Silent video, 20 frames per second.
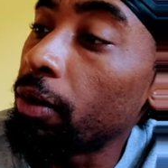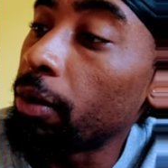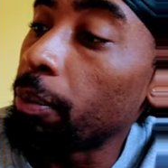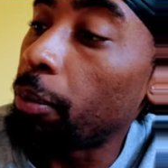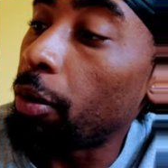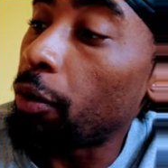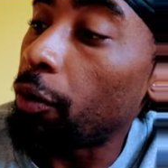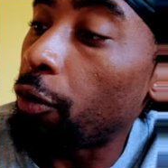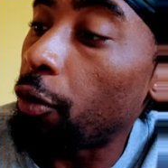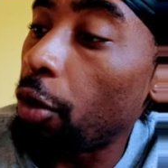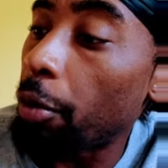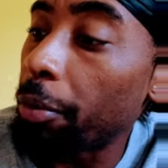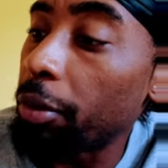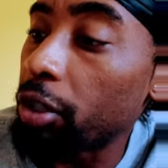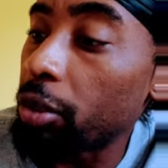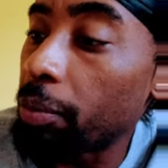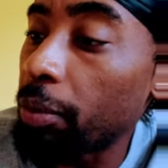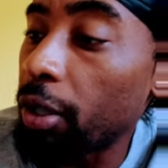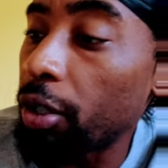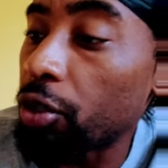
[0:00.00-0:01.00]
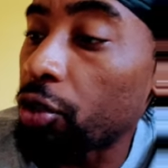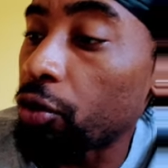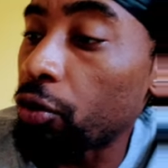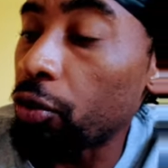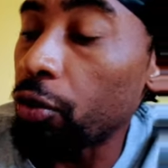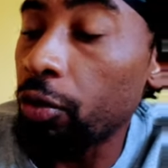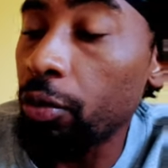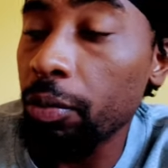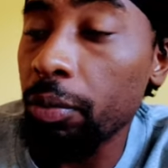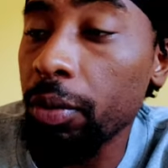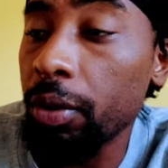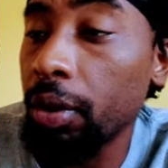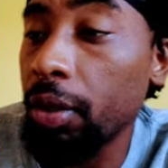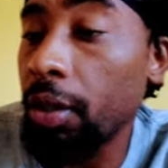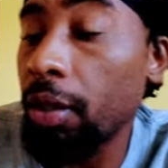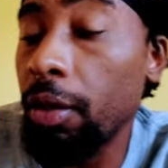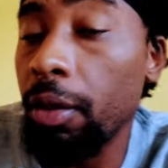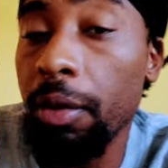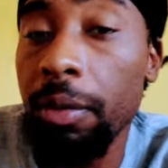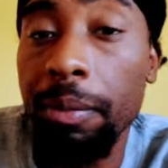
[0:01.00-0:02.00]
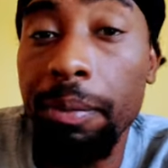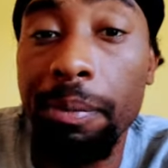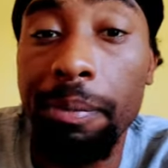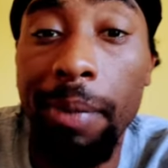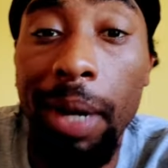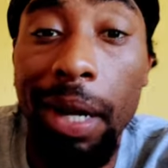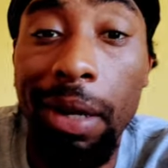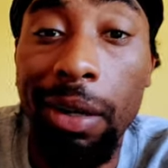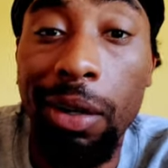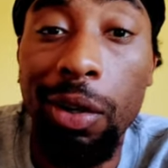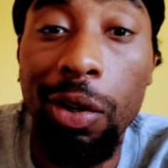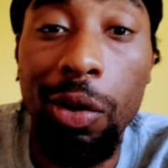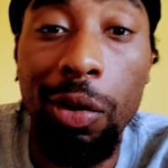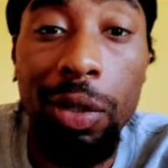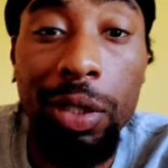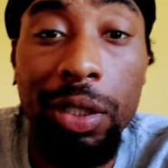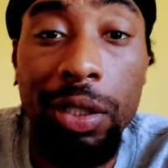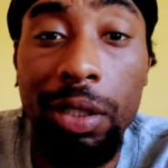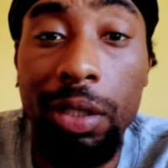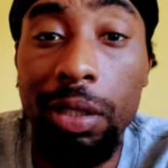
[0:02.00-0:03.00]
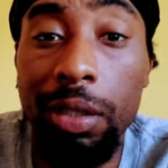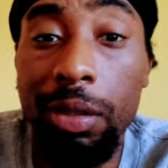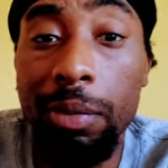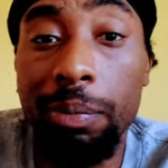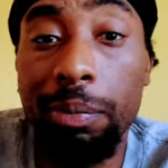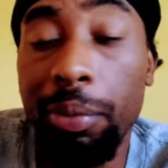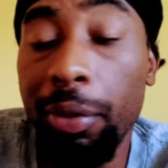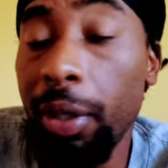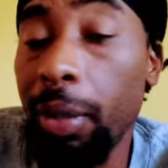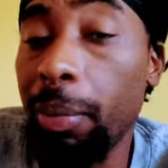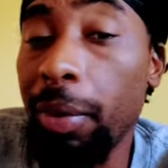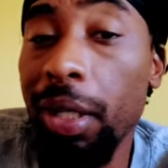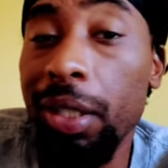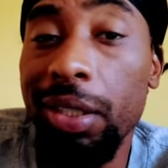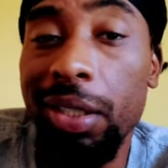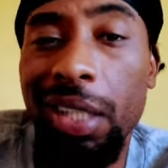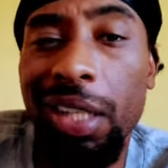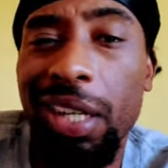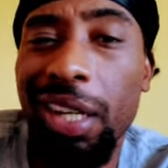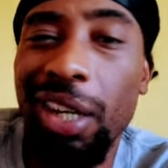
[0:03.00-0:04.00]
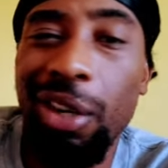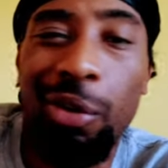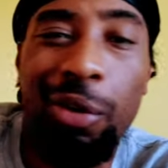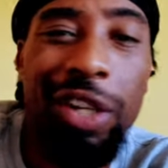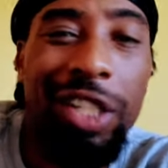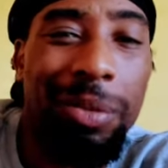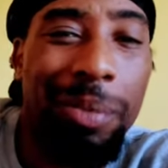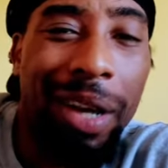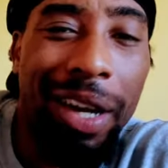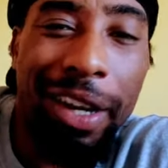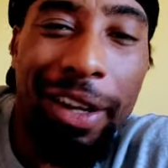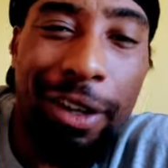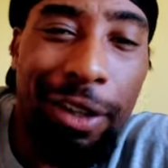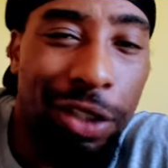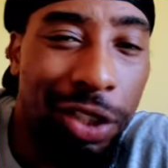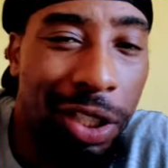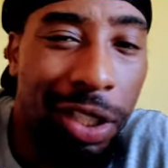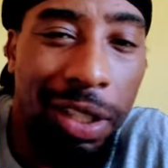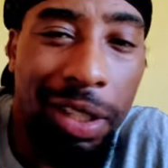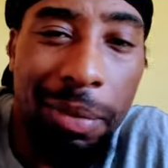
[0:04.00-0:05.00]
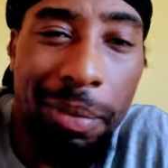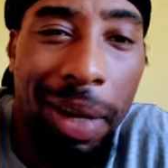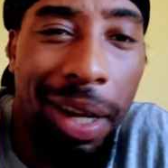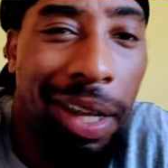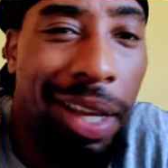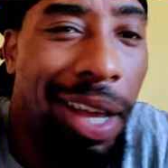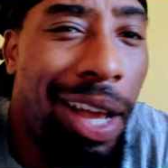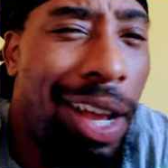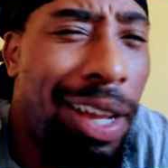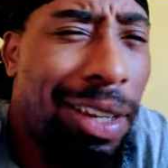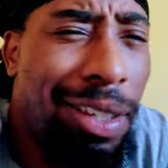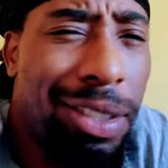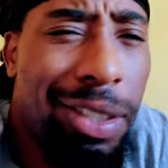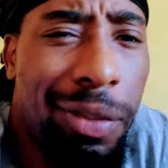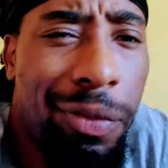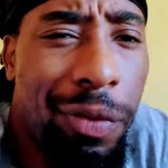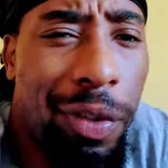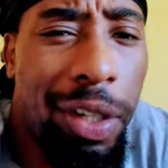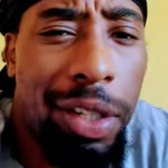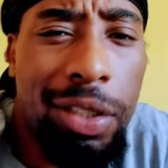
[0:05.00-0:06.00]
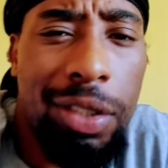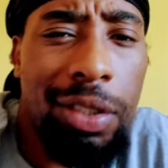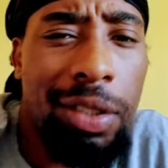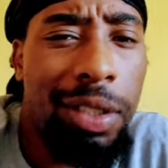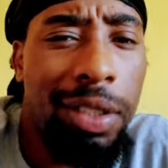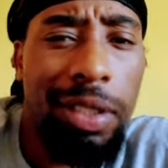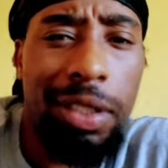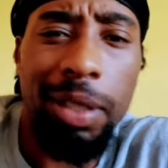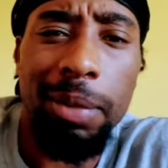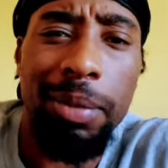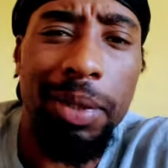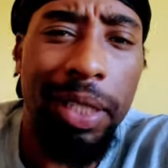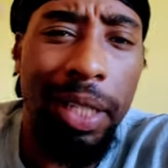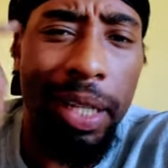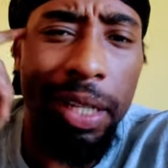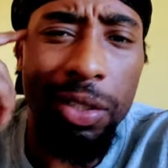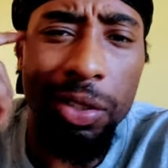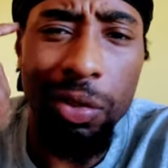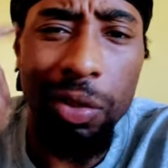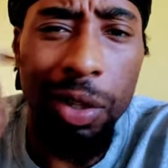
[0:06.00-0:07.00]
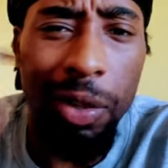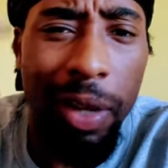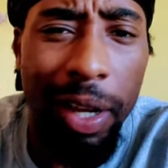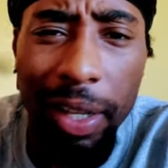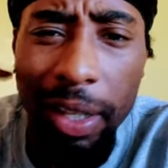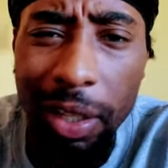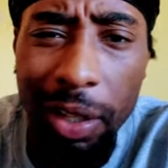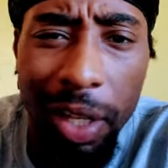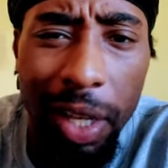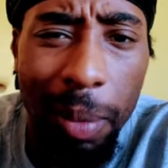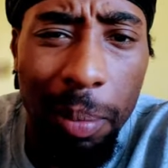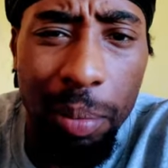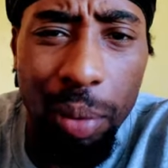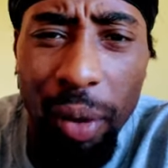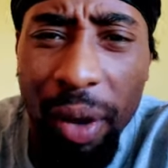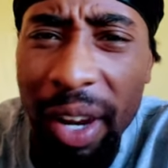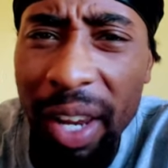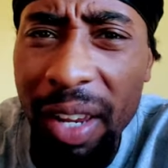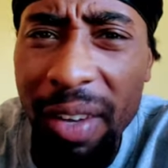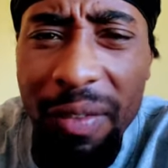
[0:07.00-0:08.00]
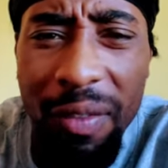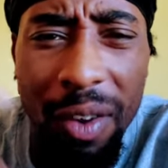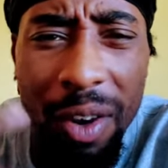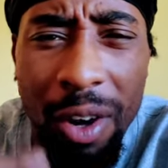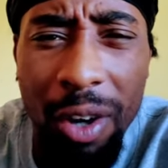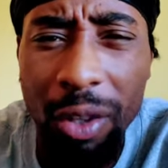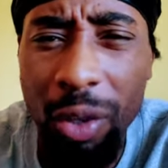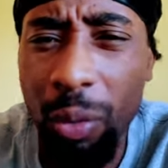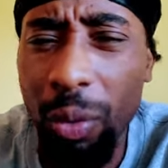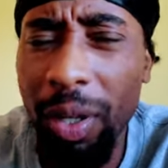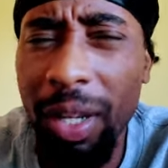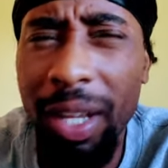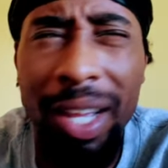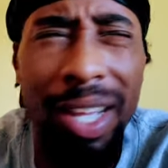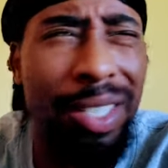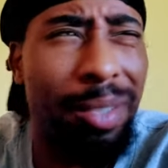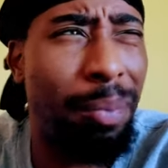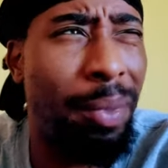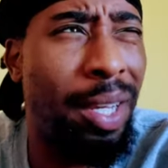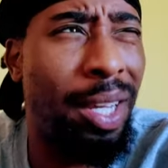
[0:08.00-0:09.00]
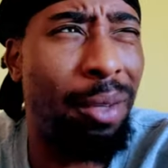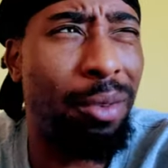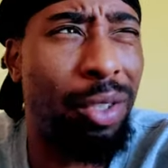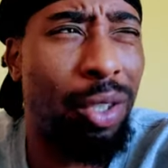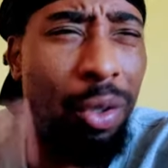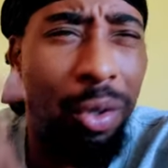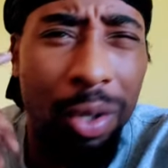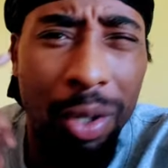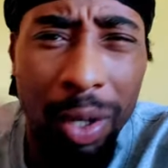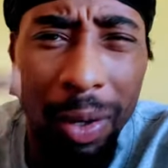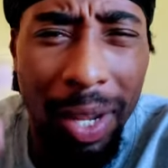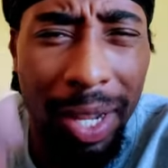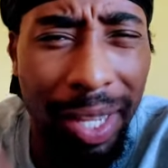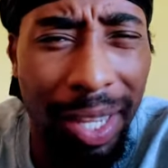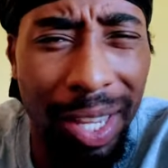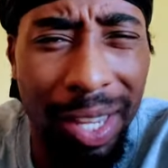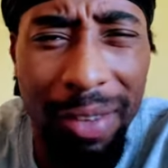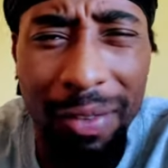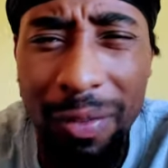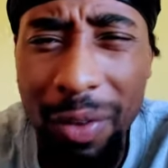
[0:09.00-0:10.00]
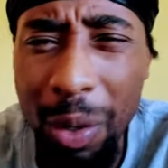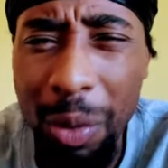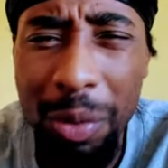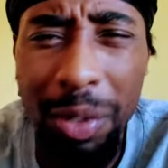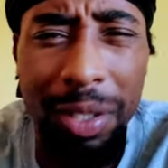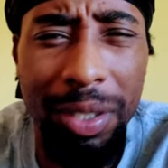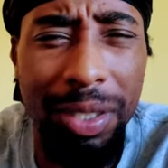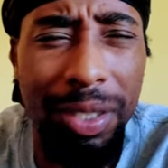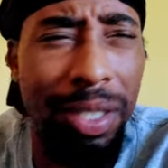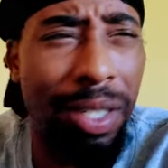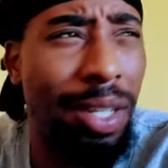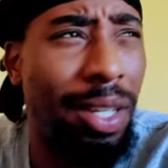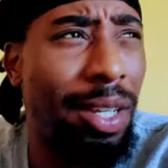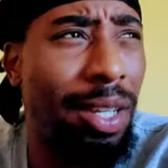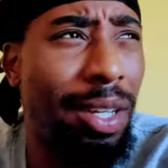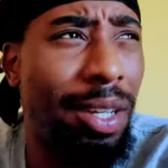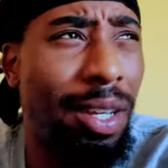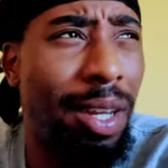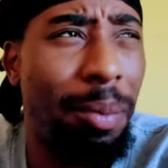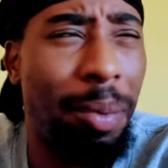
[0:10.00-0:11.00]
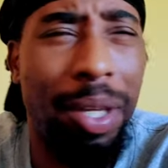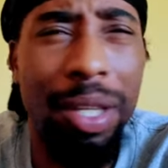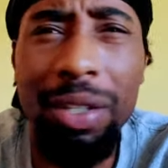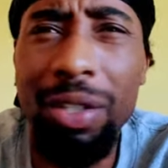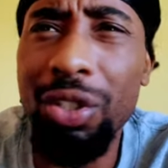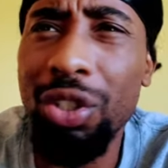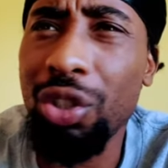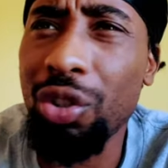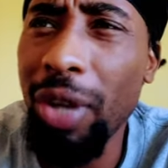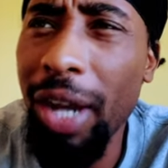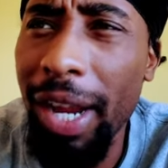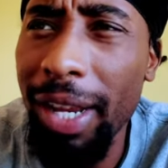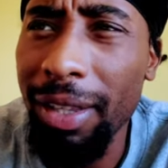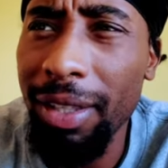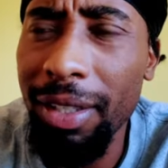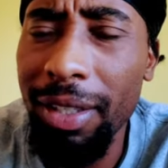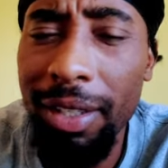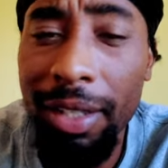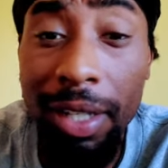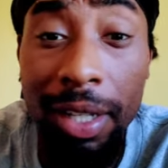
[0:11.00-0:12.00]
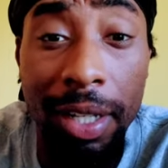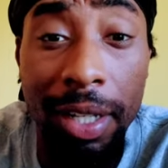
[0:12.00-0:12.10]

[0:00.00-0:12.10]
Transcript: performance mushrooms. Um, my goal is to pretty much increase my energy, my cognitive function. Sometimes, you know, I, you get brain fog. You realize, man, what's going on? I can't focus. I'm getting distracted.